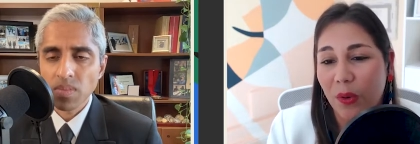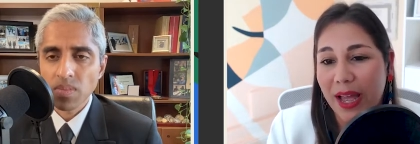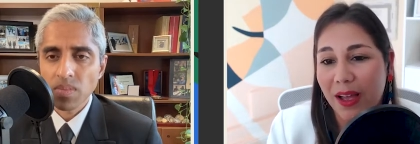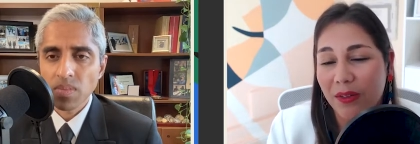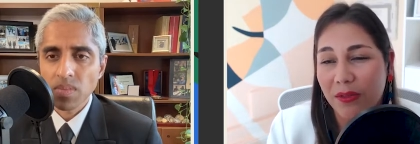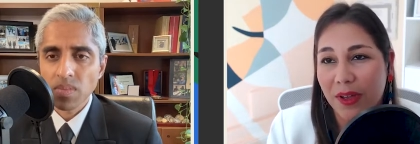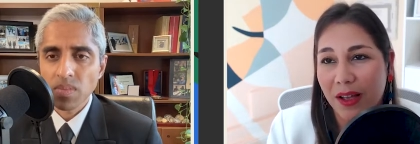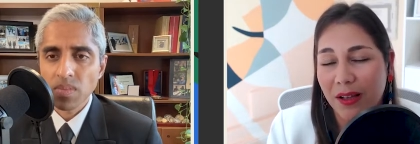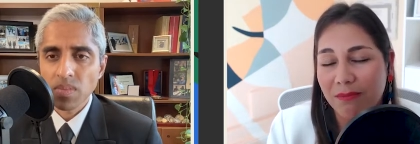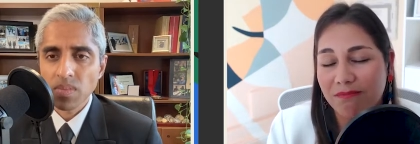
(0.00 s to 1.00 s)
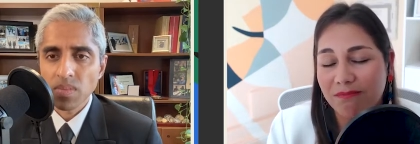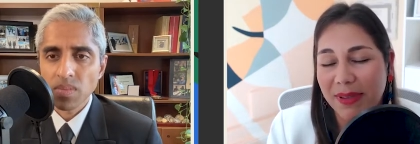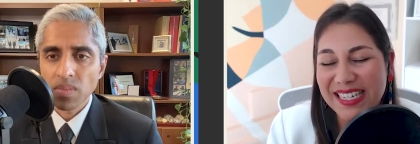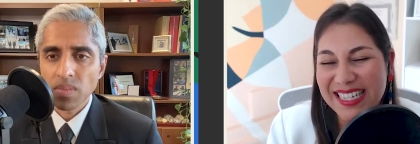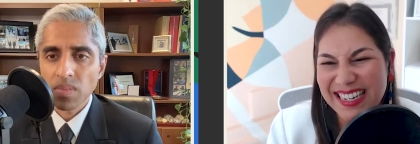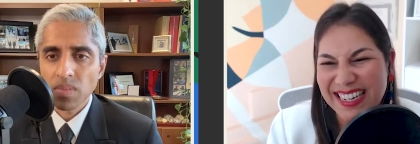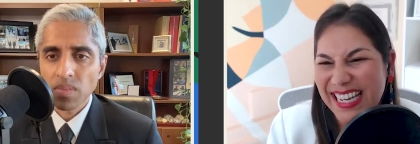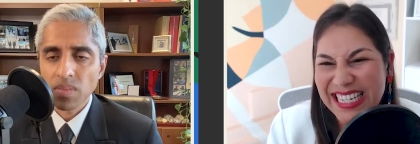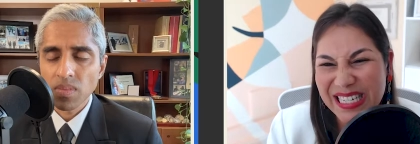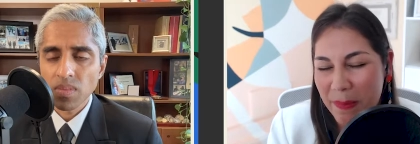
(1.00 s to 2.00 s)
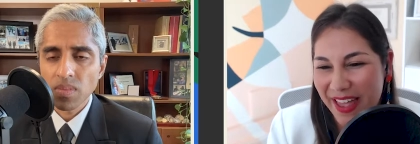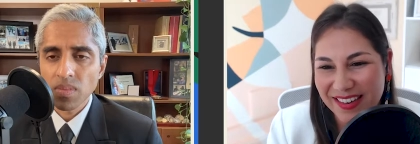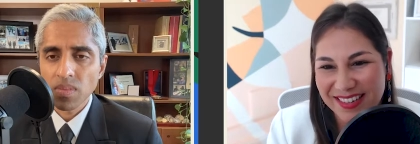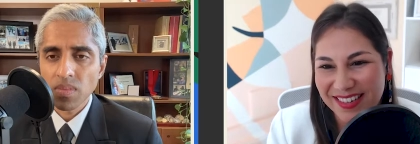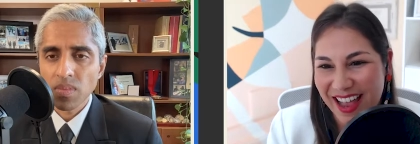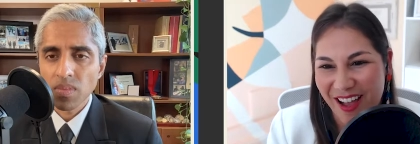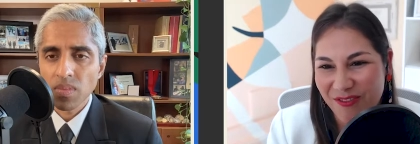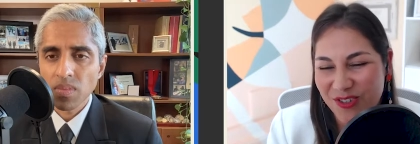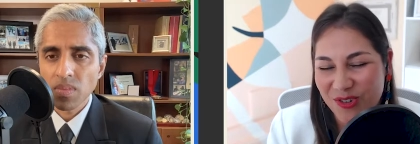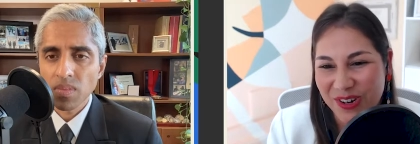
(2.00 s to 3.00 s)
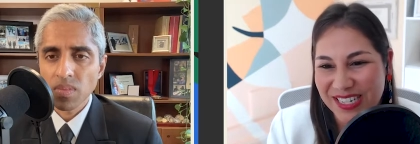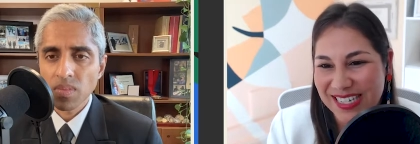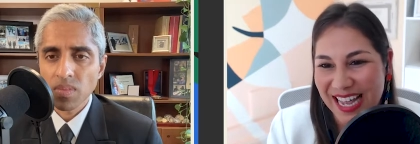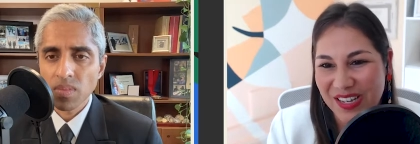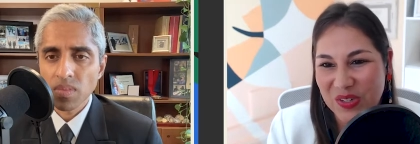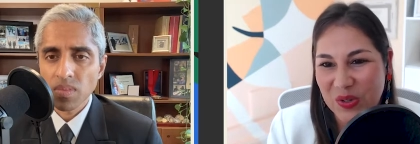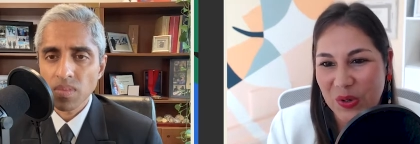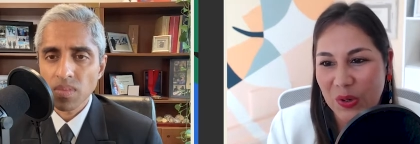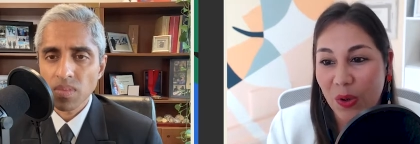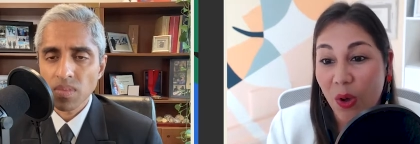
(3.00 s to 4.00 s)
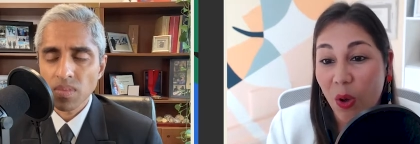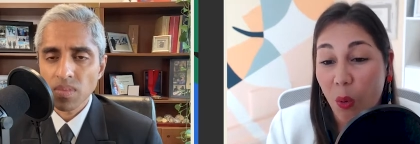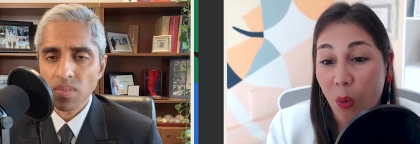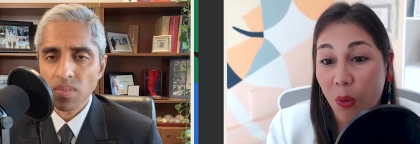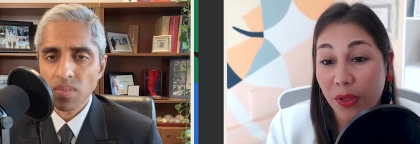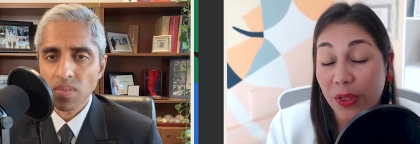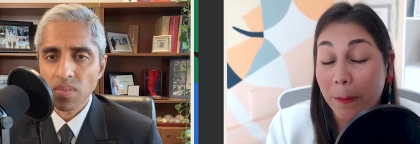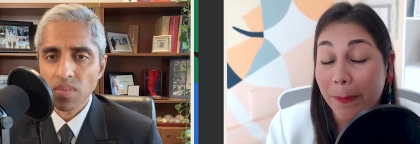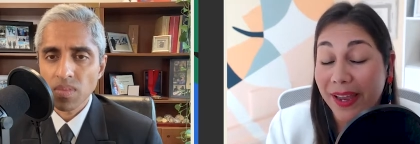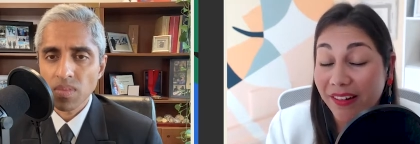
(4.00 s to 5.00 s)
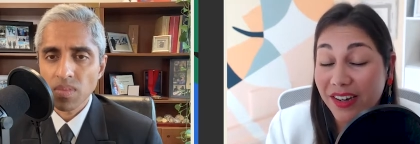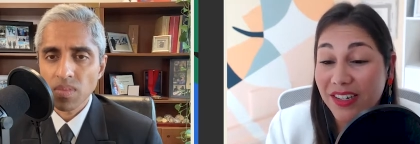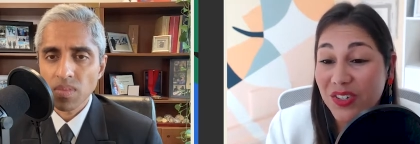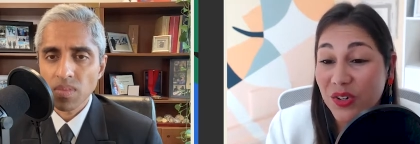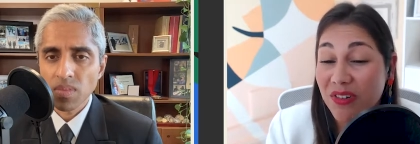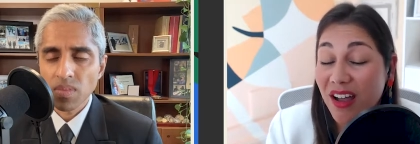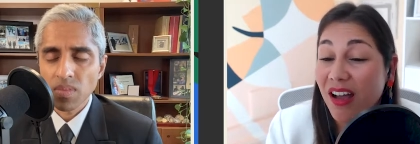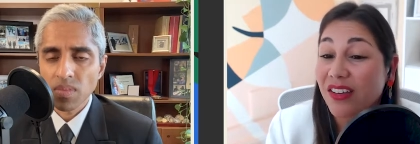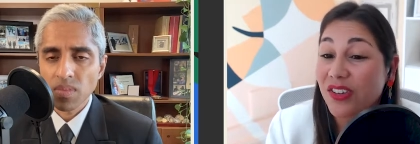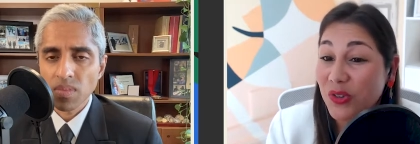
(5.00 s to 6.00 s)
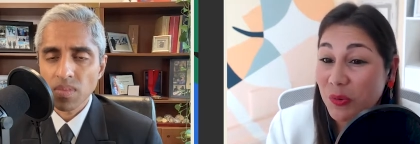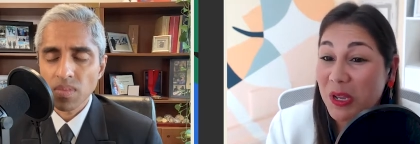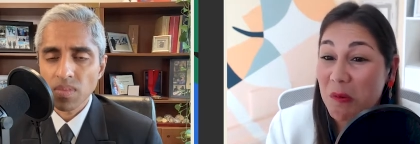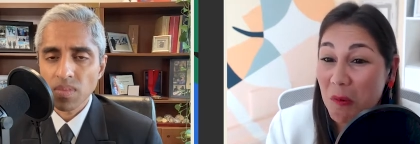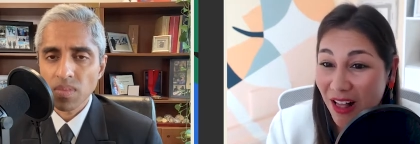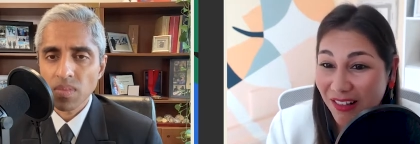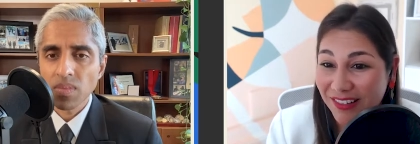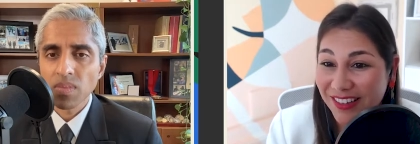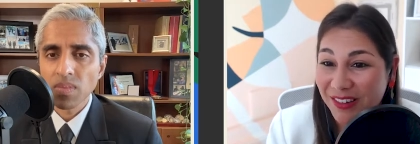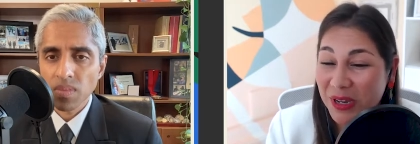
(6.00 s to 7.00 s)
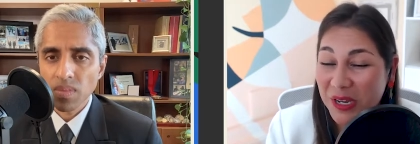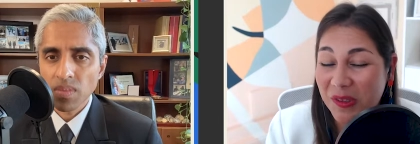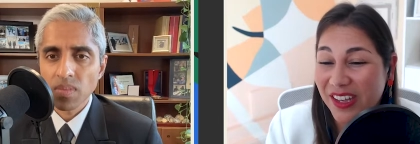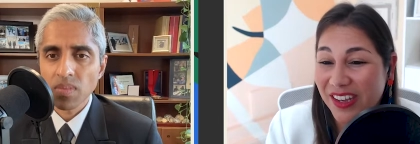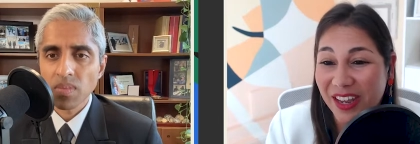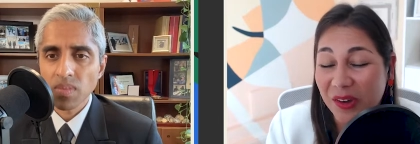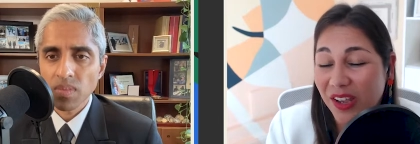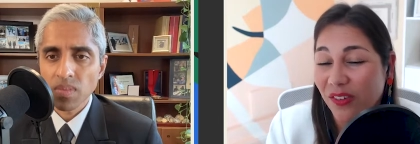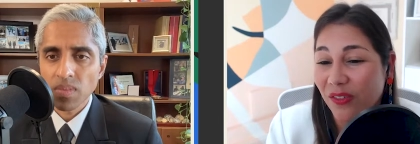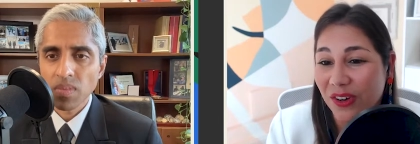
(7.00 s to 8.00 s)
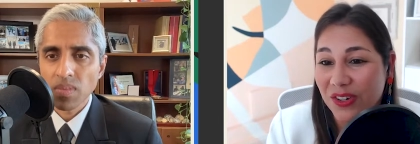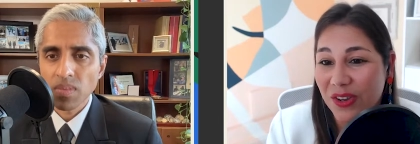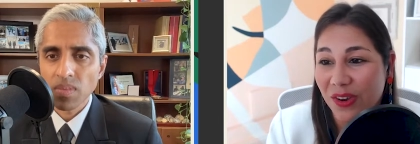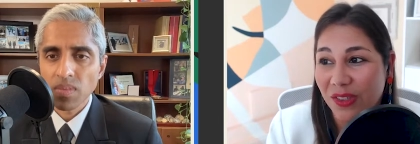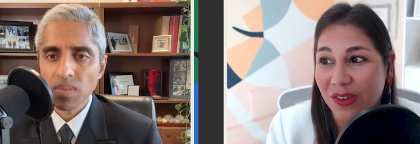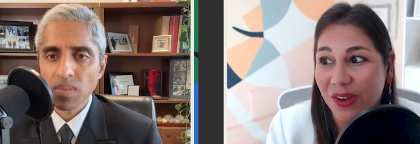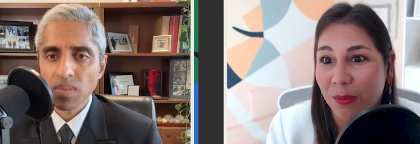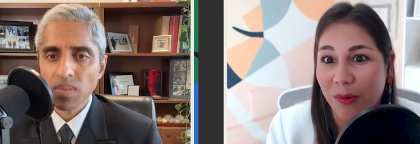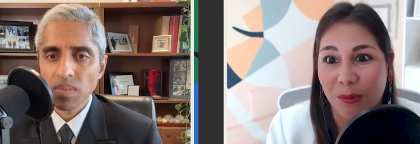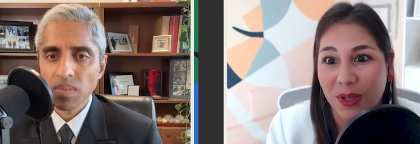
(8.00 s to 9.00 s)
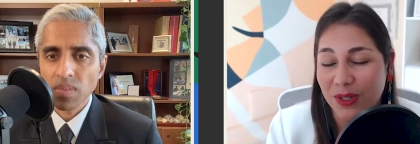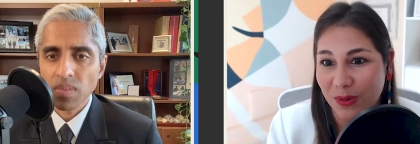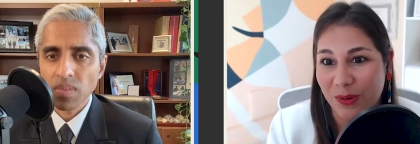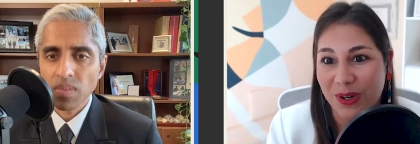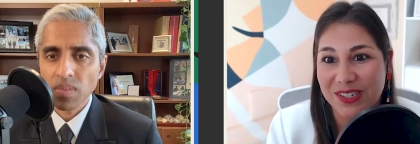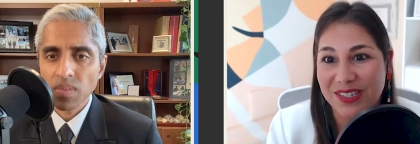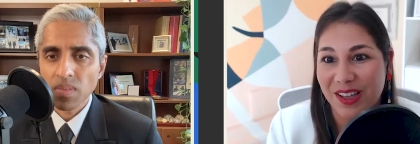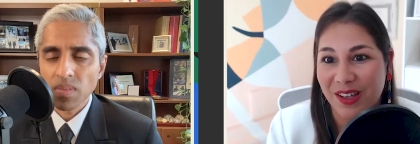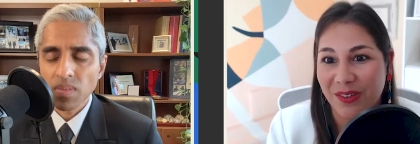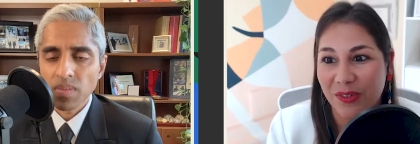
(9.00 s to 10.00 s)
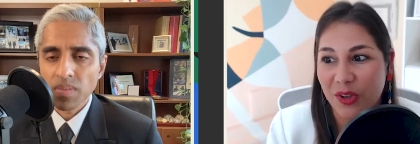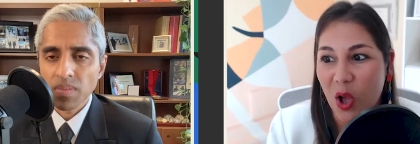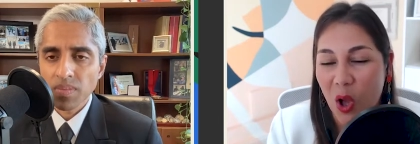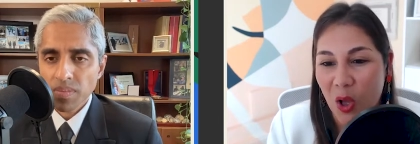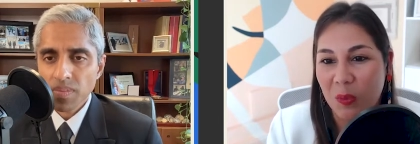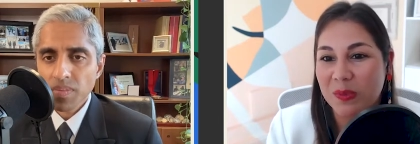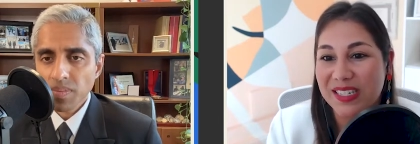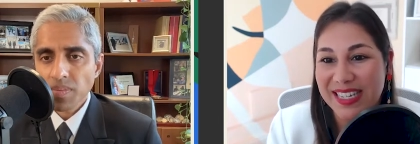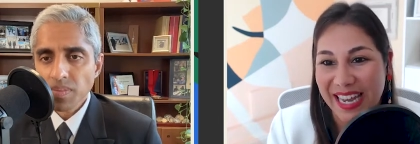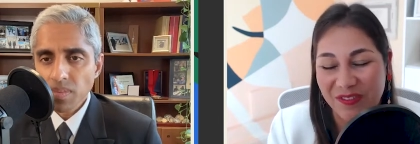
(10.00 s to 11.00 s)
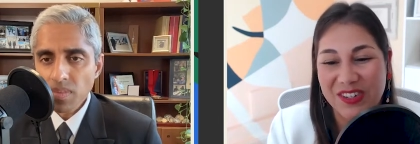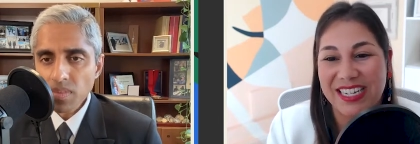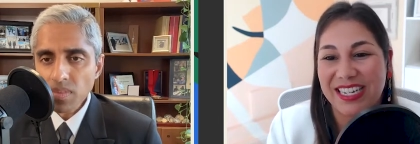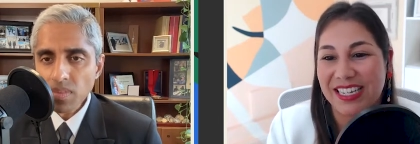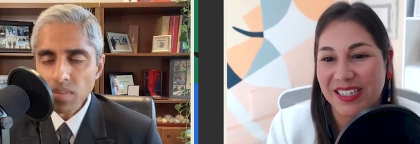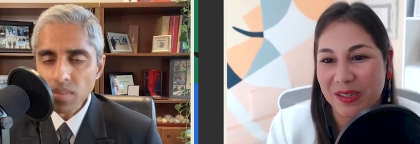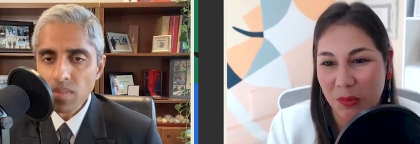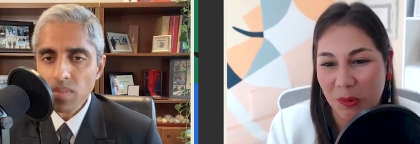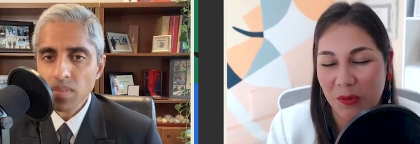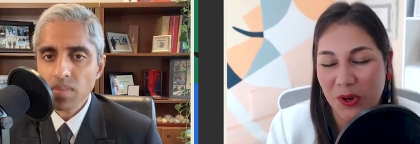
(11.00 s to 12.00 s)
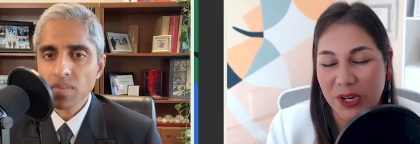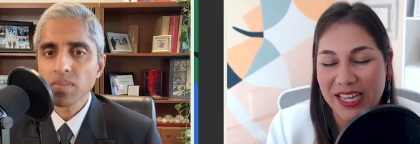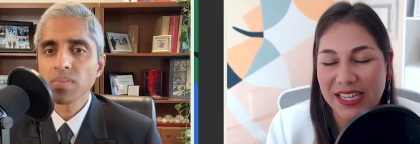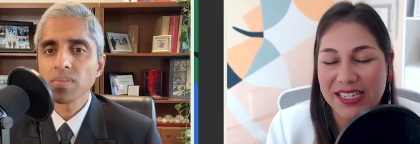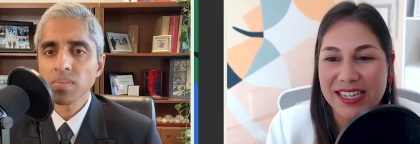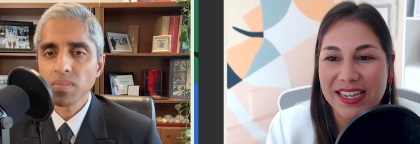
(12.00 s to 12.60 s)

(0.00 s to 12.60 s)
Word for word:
Speaker 1: have um, basic needs met after a disaster or their parents are not doing well. And we know that caregivers are the number one source of calm, safety, and support for kids.